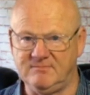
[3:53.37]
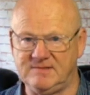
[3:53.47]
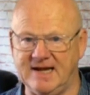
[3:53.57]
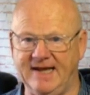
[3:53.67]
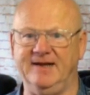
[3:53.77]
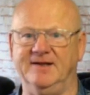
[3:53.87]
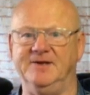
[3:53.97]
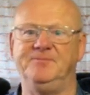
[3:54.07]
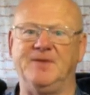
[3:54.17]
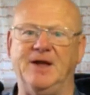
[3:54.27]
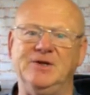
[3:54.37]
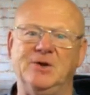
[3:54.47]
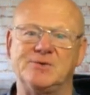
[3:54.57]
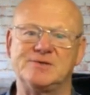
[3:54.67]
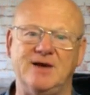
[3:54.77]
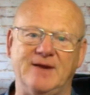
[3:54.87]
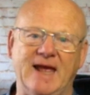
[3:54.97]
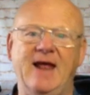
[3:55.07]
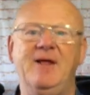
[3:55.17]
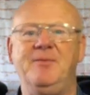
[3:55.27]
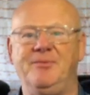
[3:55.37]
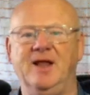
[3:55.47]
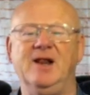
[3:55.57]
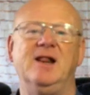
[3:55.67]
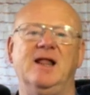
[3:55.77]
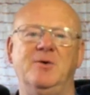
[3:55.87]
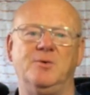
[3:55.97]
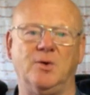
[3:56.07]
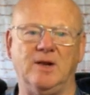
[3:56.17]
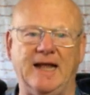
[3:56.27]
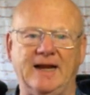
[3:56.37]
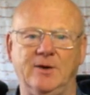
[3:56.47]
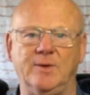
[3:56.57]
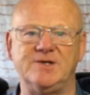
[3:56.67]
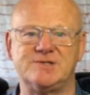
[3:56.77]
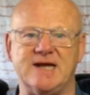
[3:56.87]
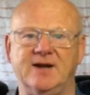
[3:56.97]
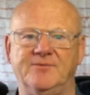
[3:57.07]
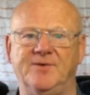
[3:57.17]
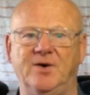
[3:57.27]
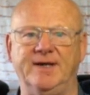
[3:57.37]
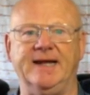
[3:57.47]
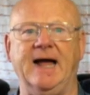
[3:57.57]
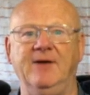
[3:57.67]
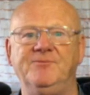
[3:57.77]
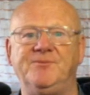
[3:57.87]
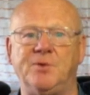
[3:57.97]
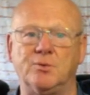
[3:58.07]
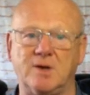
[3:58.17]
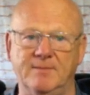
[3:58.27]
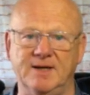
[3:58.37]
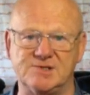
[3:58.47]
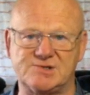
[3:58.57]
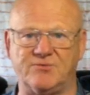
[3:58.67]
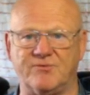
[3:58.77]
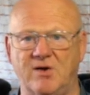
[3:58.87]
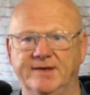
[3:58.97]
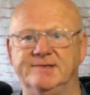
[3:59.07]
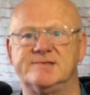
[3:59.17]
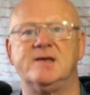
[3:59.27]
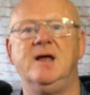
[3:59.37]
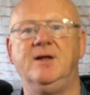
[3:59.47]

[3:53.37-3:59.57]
daily. And you'll also get the local language tag finder and full commercial rights